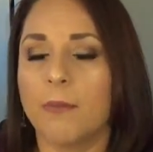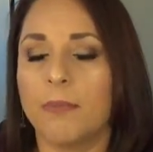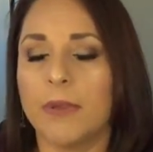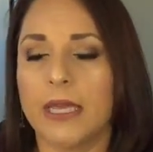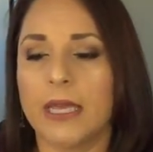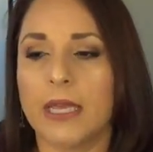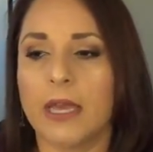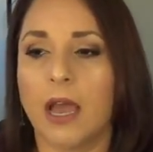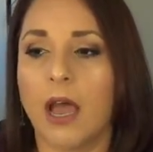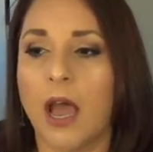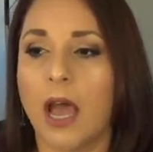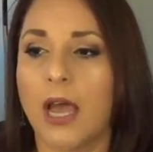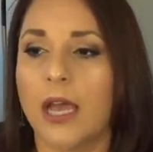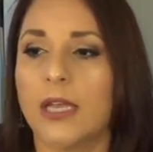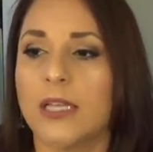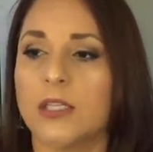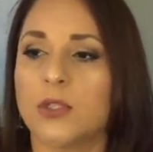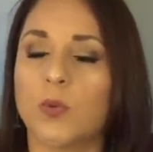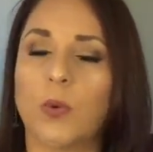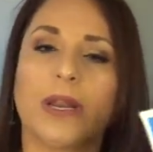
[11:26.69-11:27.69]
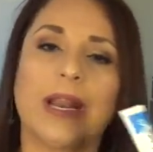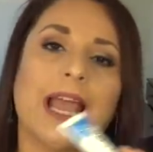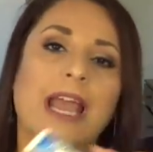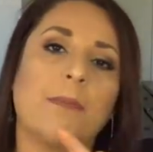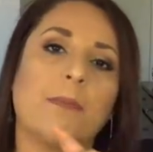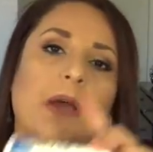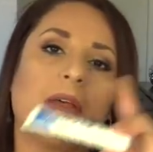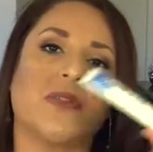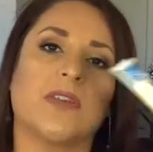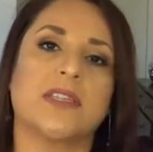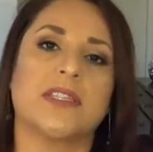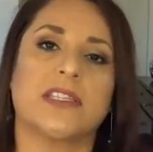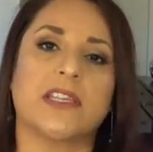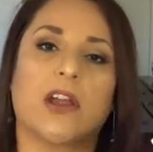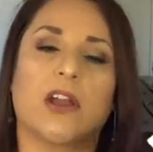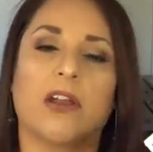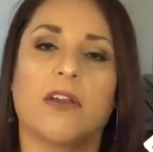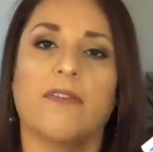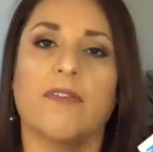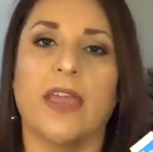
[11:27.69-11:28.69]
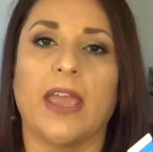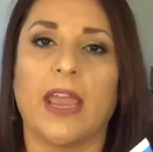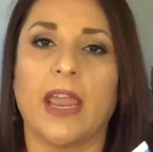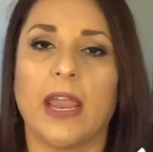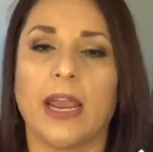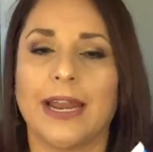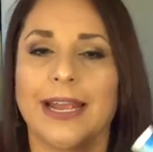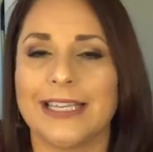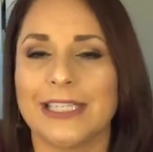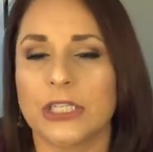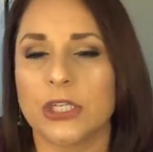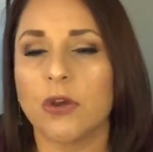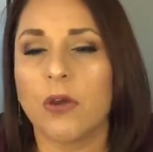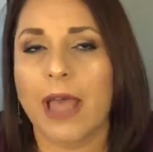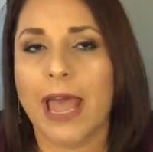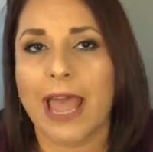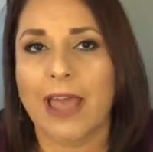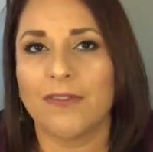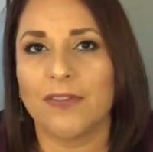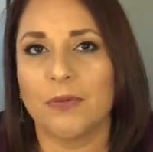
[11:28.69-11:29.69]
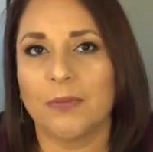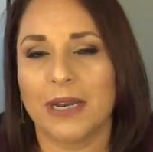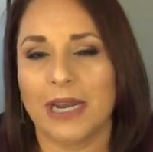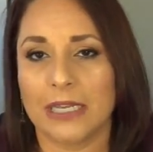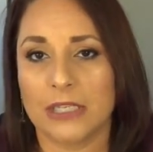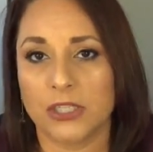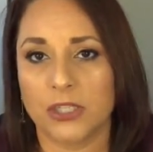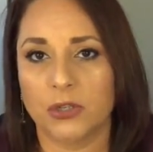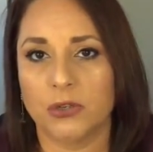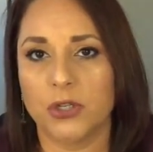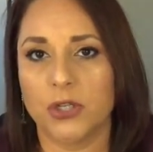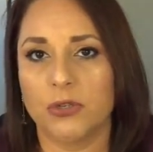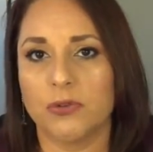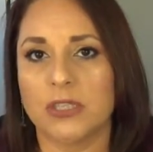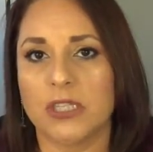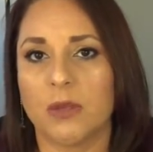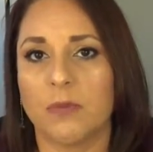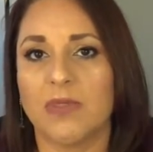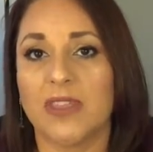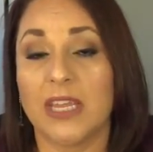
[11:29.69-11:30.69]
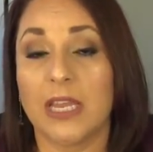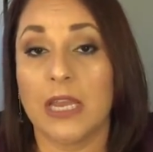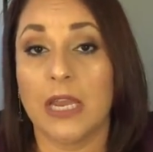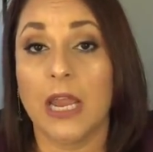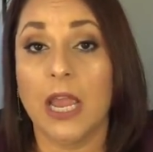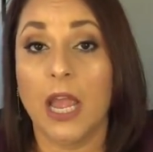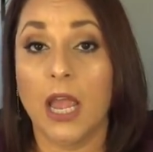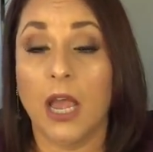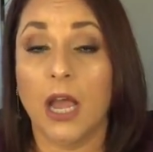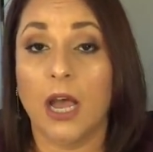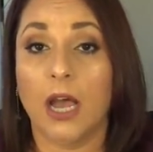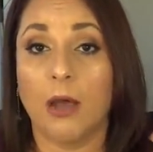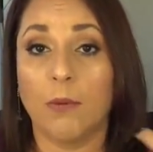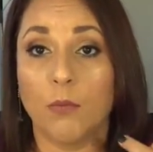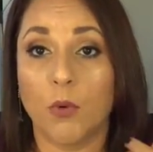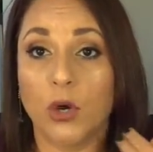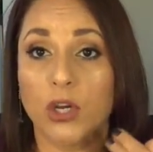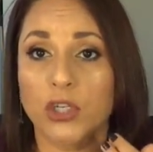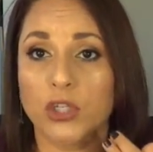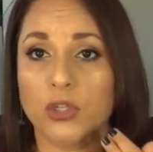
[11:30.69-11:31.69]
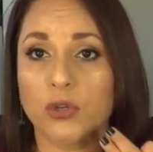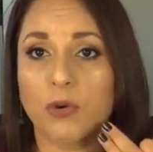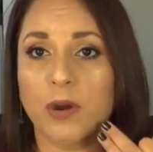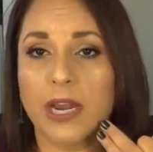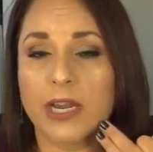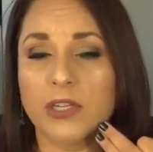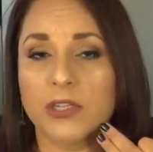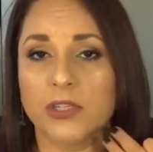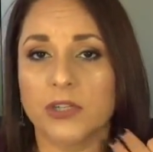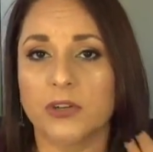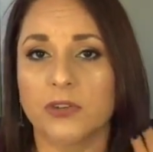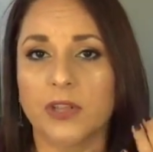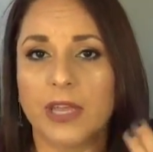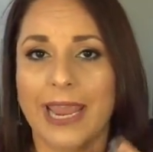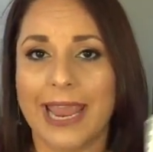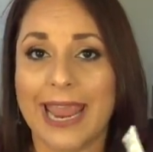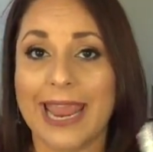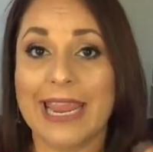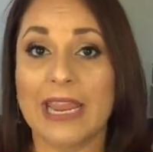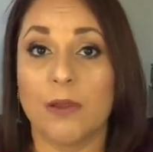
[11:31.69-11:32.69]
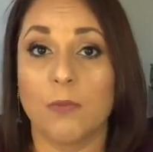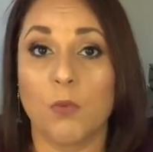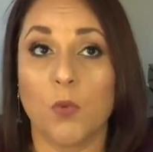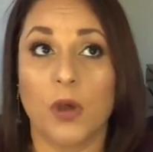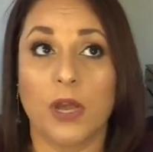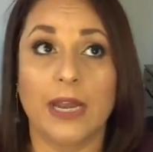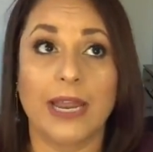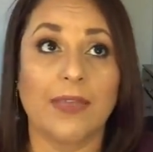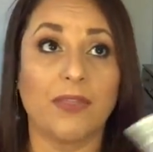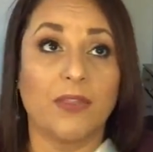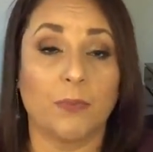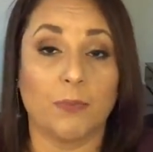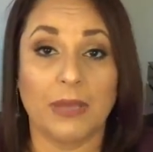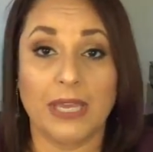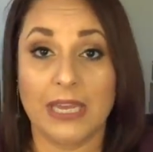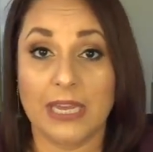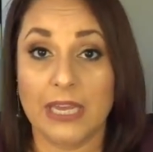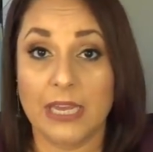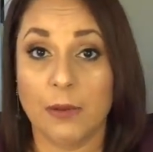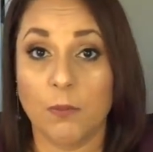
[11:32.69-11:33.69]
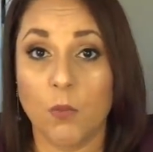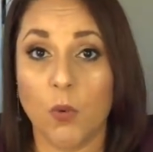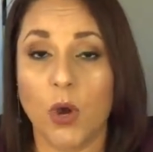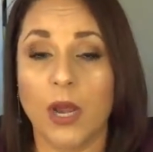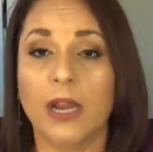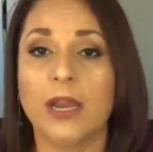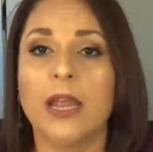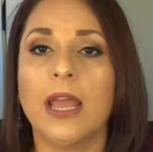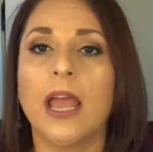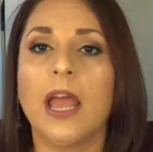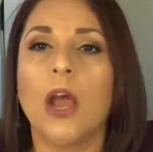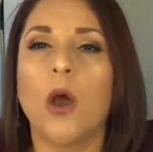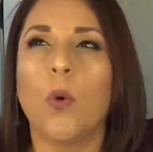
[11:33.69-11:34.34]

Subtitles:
because when I bought the CeraVe, and I still have them and I still use them, the moisturizer, the AM one and the PM one